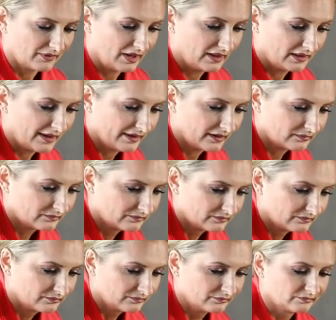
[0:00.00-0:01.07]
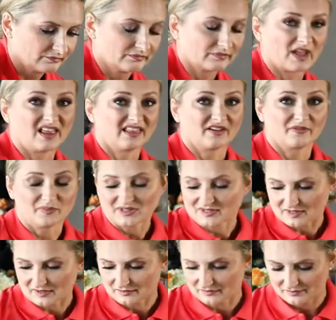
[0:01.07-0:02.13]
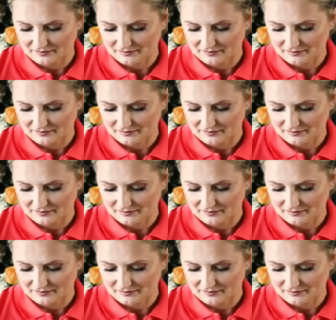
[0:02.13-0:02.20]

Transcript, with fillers: I like, I love pizza.